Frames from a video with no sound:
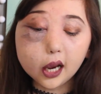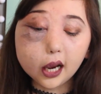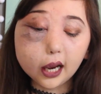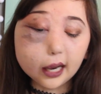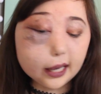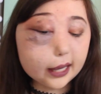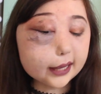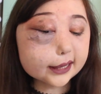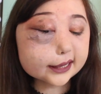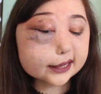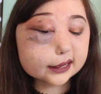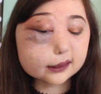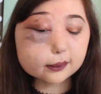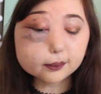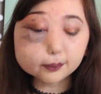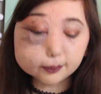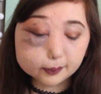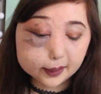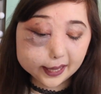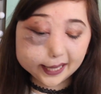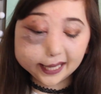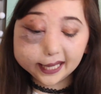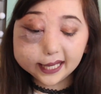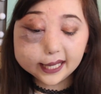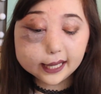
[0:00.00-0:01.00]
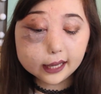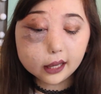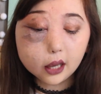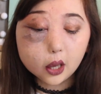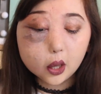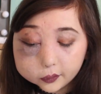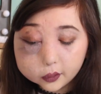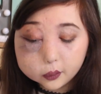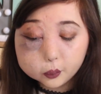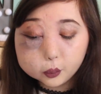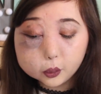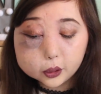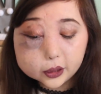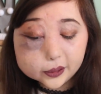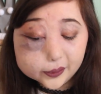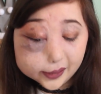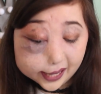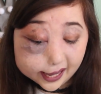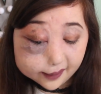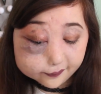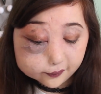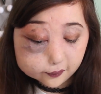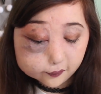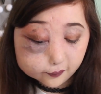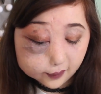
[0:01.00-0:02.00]
asked me, will you
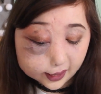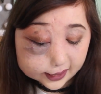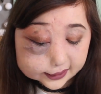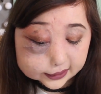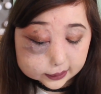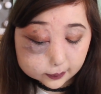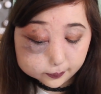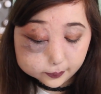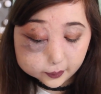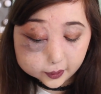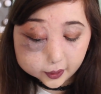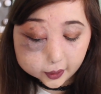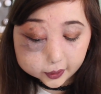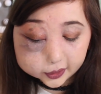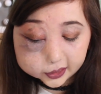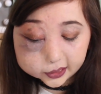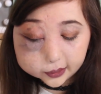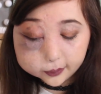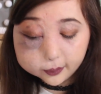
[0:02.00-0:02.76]
ever write a book?